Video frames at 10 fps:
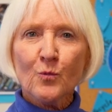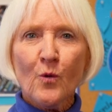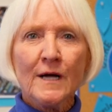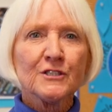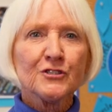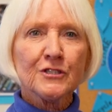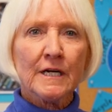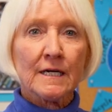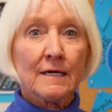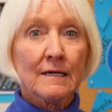one
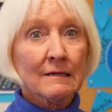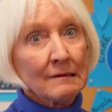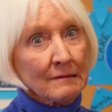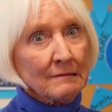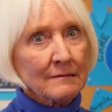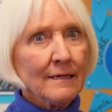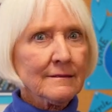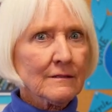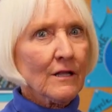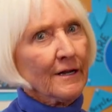chick.
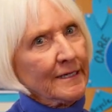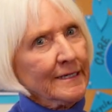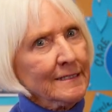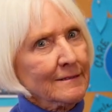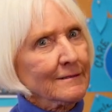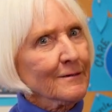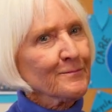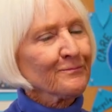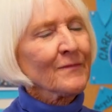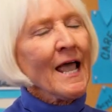That's a lot of kids.
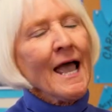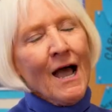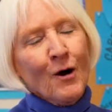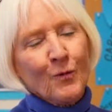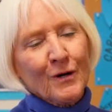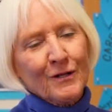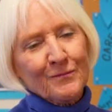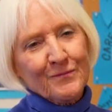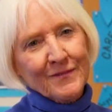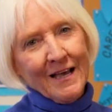
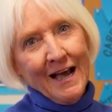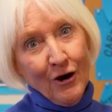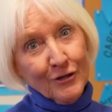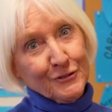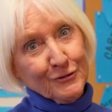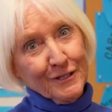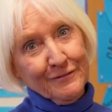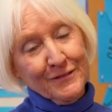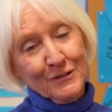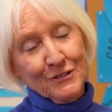Well, I also
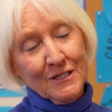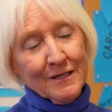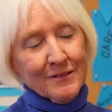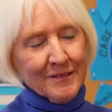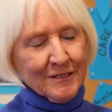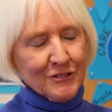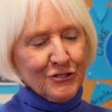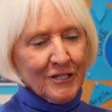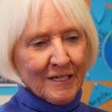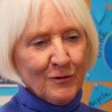love the
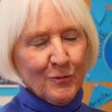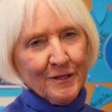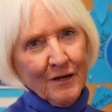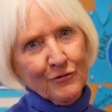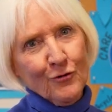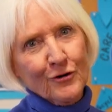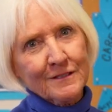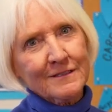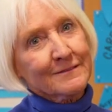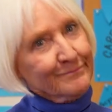chick, of
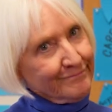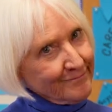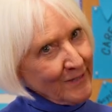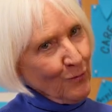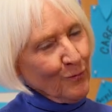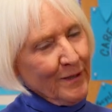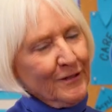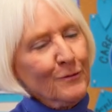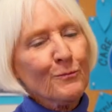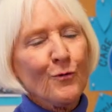course, when
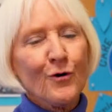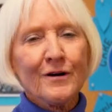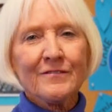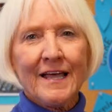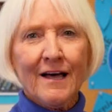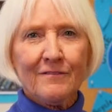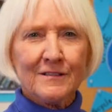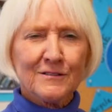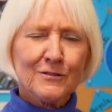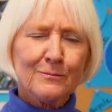they're born, they have
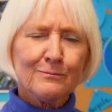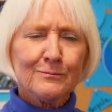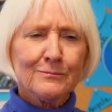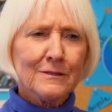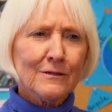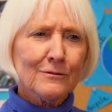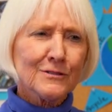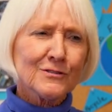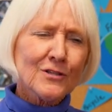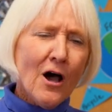this
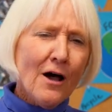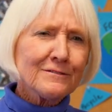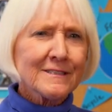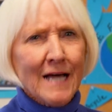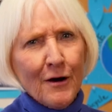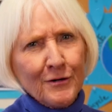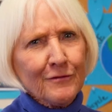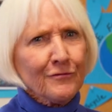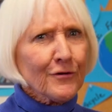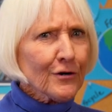soft, downy
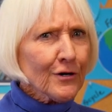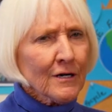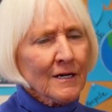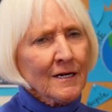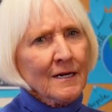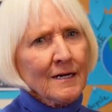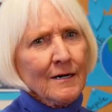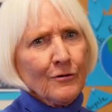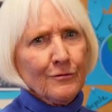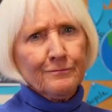fur
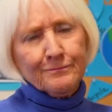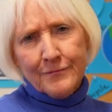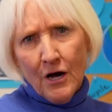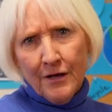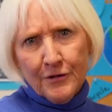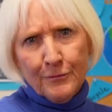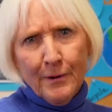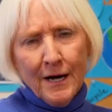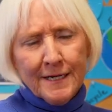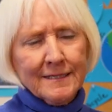on their
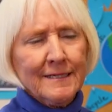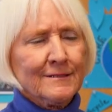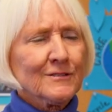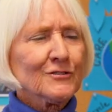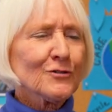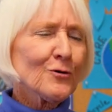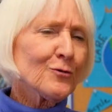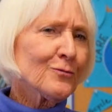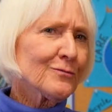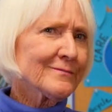body. It's
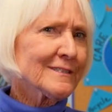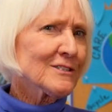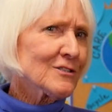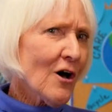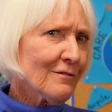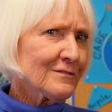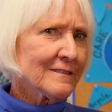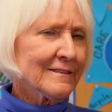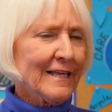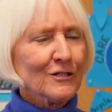so soft
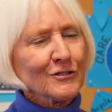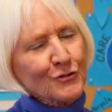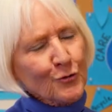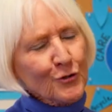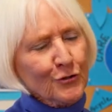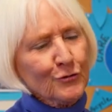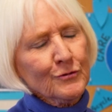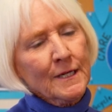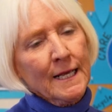and they look so cute.